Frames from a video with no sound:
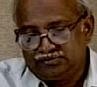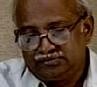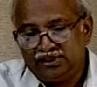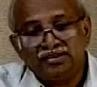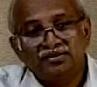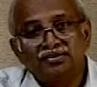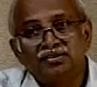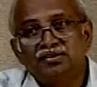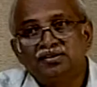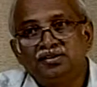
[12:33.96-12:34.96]
Yes,
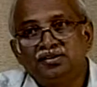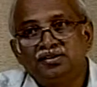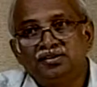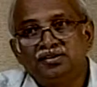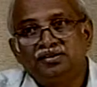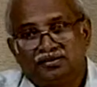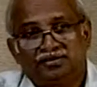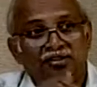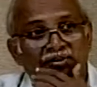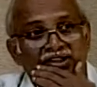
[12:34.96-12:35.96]

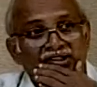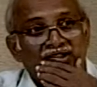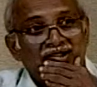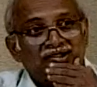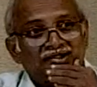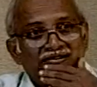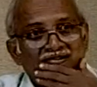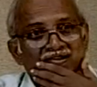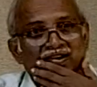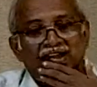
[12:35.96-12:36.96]
submarines,
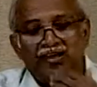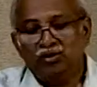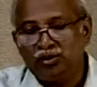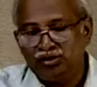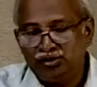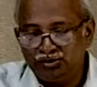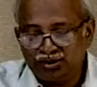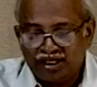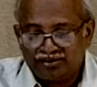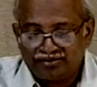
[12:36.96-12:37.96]
a whole new
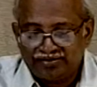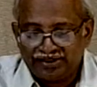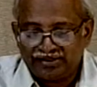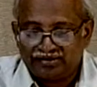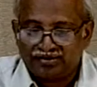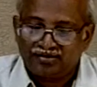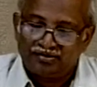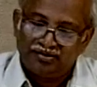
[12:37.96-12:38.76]
class of vessels.